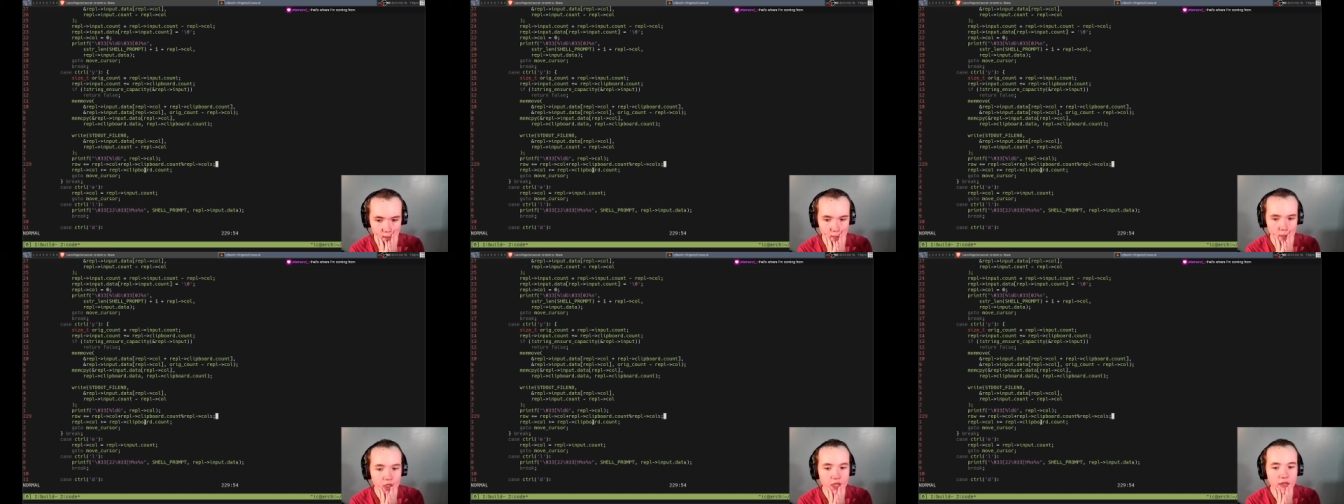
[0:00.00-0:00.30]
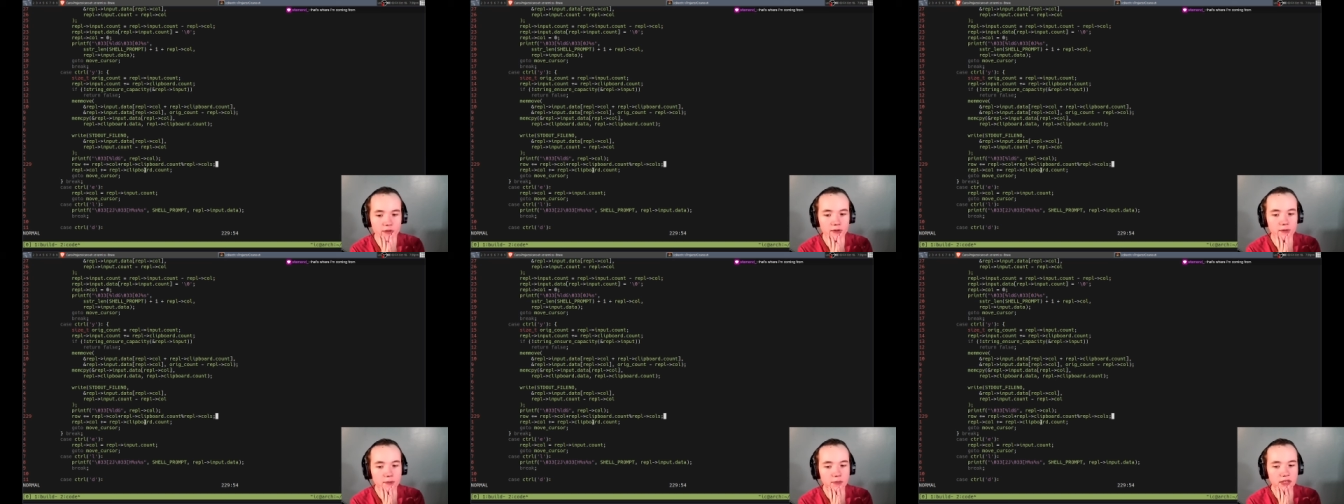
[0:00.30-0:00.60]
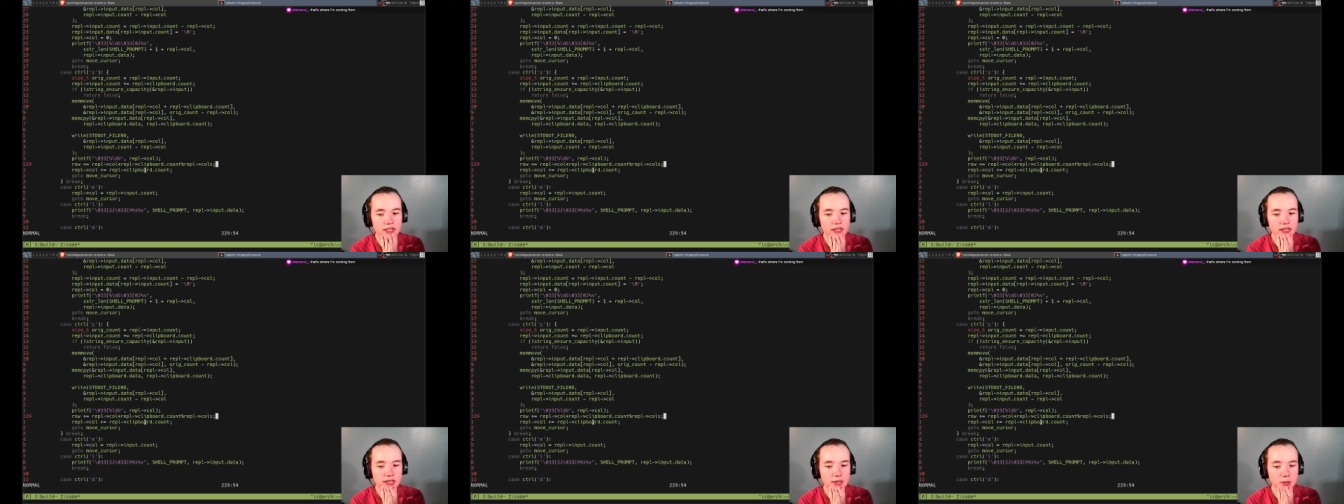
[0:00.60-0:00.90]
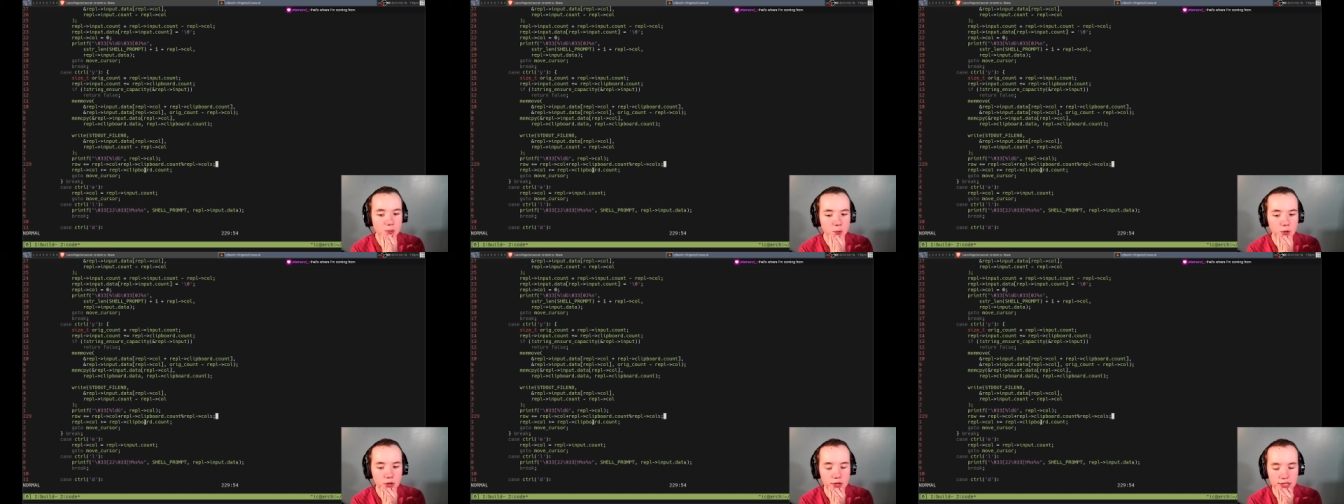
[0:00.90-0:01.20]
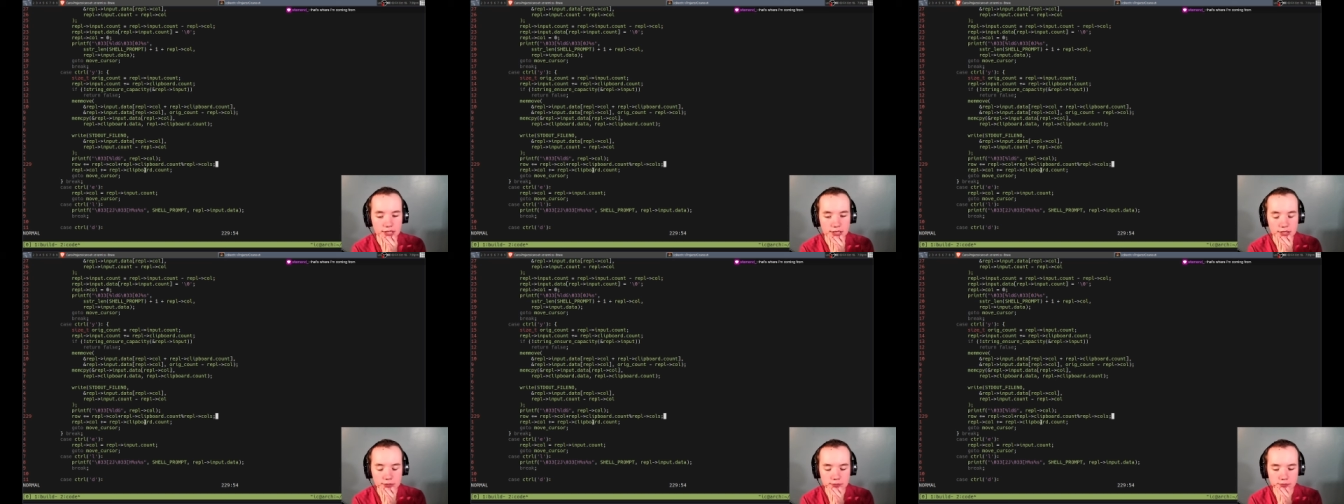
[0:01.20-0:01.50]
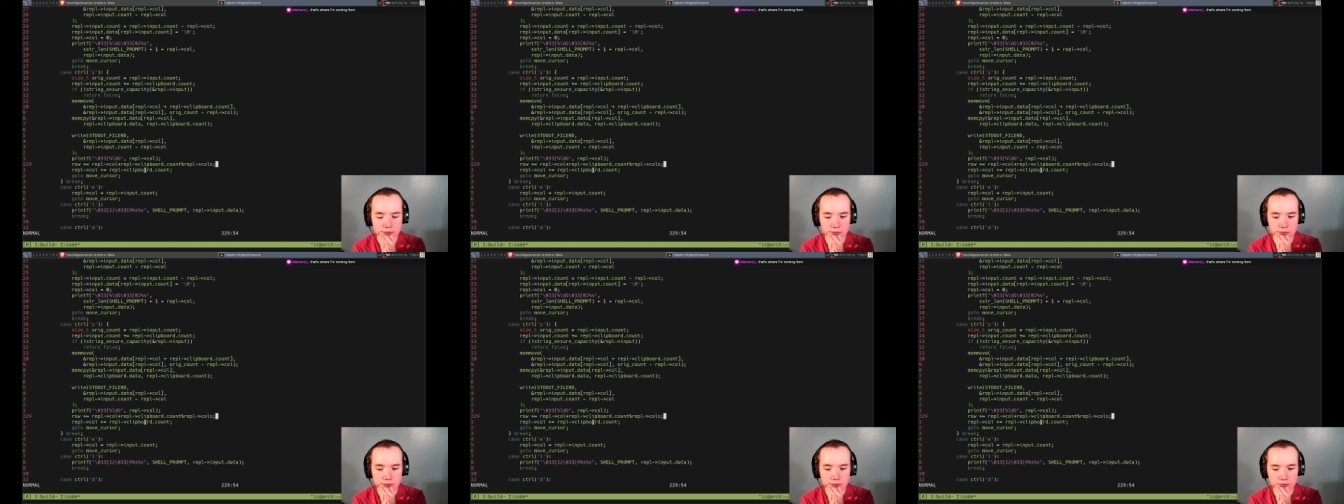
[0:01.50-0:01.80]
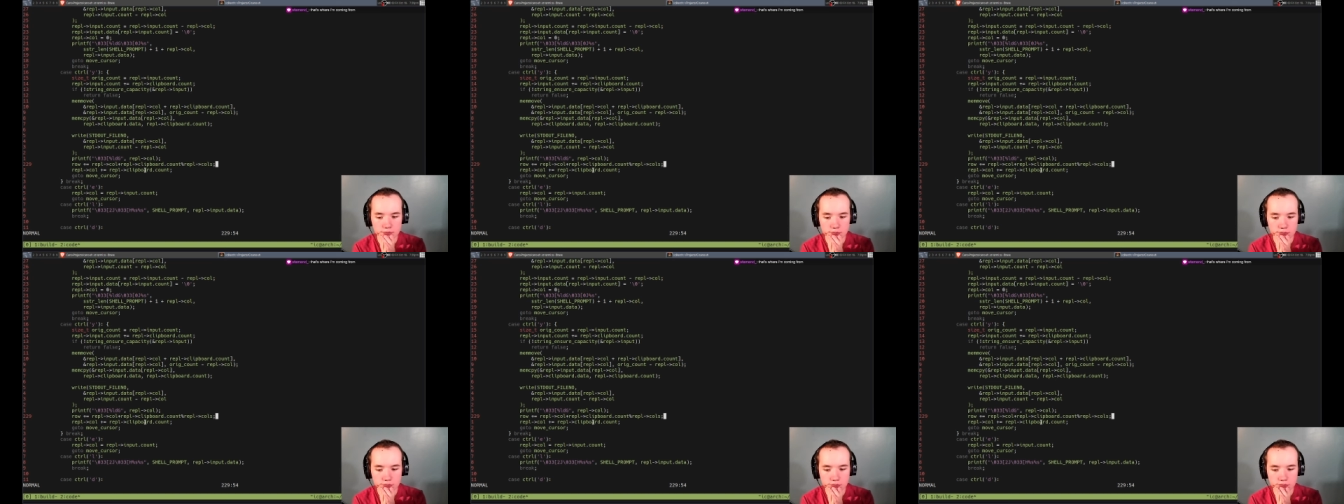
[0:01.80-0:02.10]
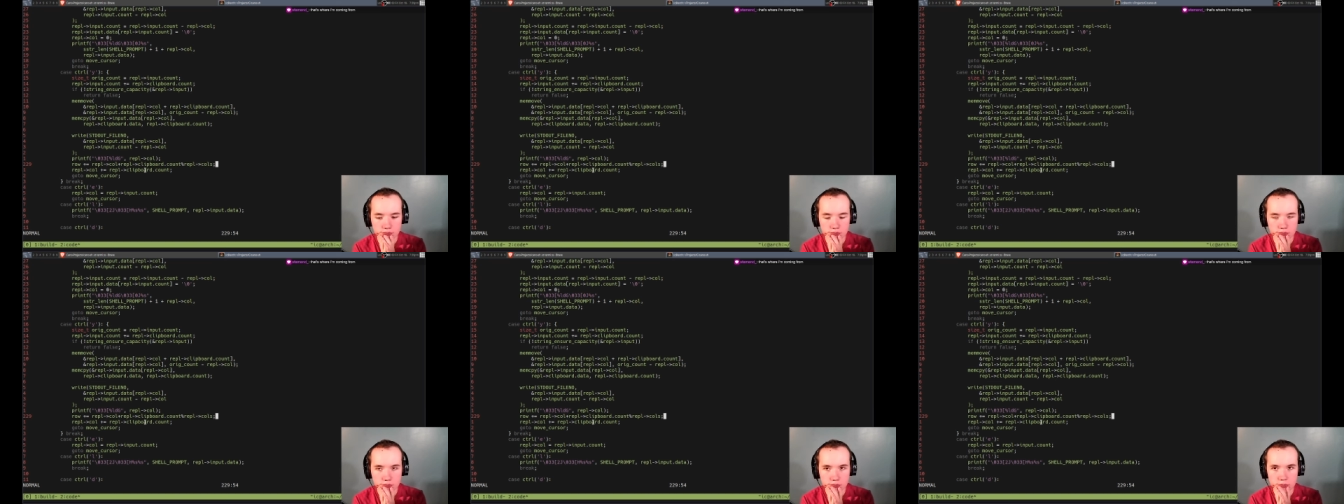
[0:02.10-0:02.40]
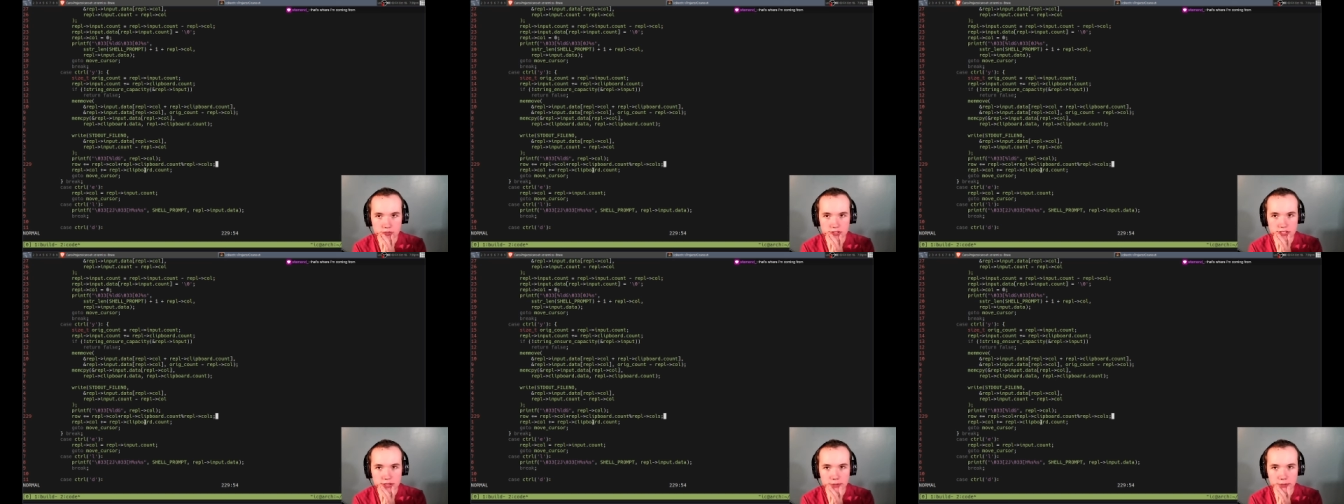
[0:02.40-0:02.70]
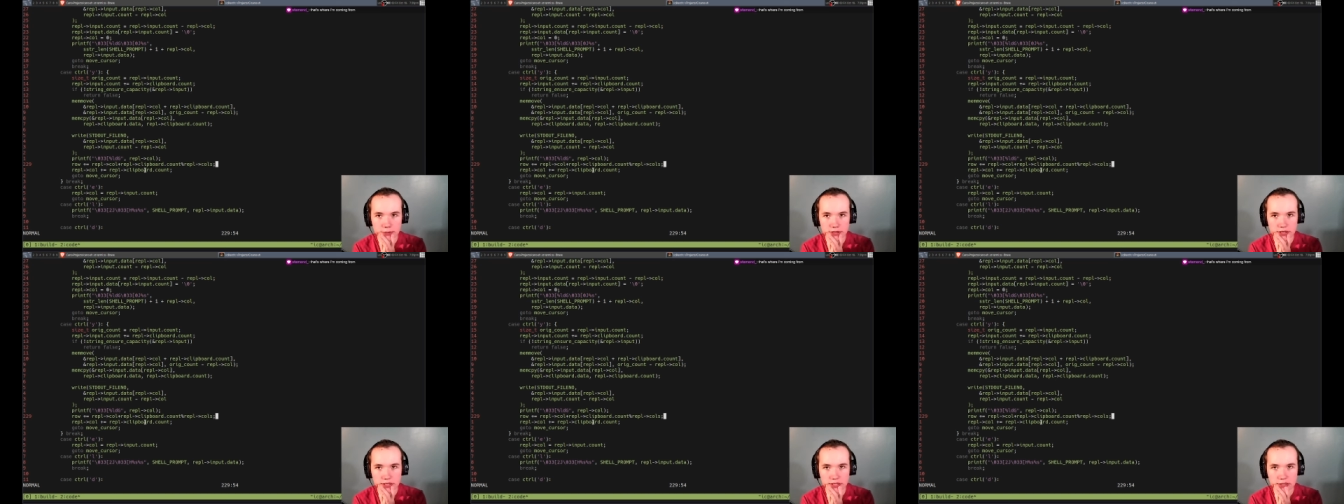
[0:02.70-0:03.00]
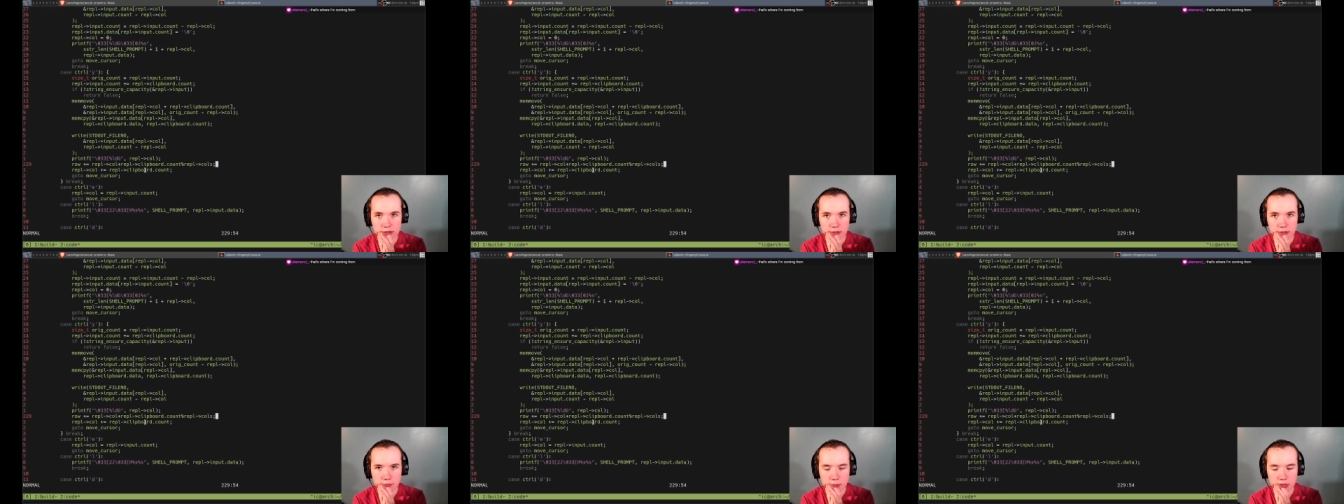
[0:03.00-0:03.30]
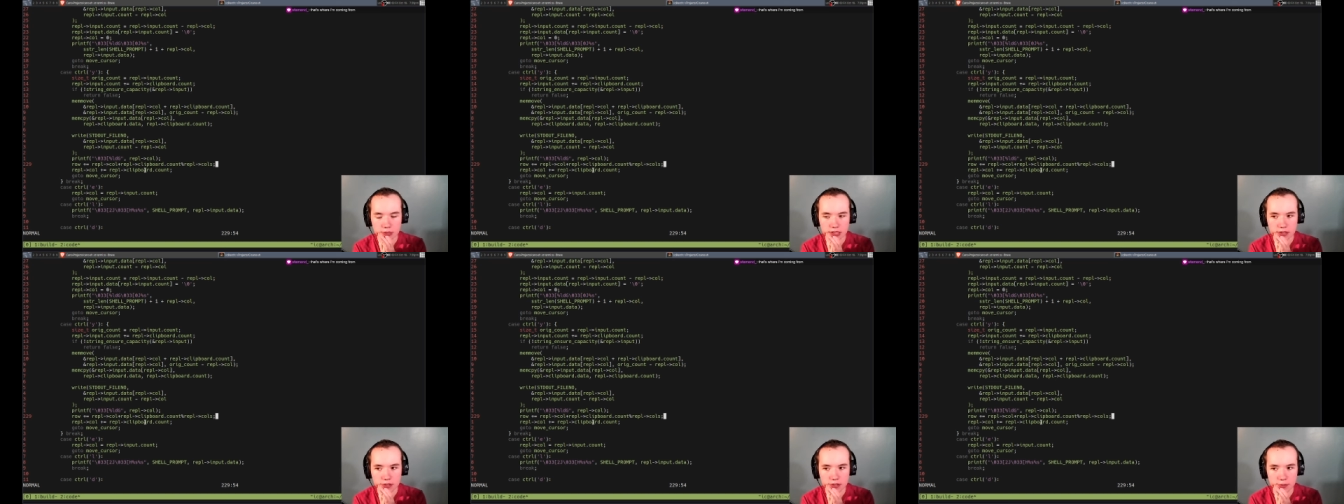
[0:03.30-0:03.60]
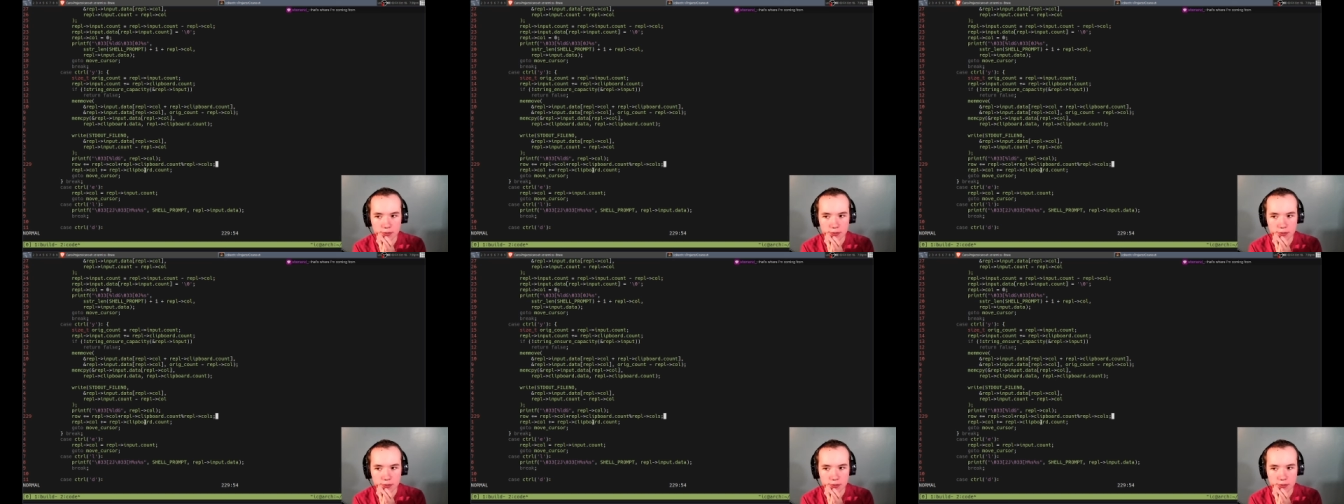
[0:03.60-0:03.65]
it would be like 1. Is that right? Well, no, not